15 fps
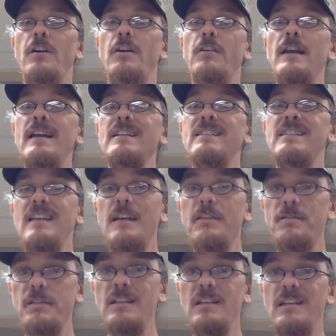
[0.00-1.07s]
are a
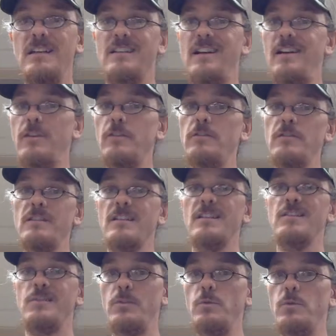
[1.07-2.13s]
safety goggles
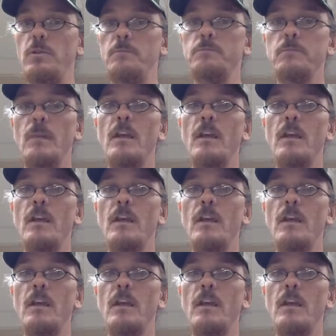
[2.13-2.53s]
tool.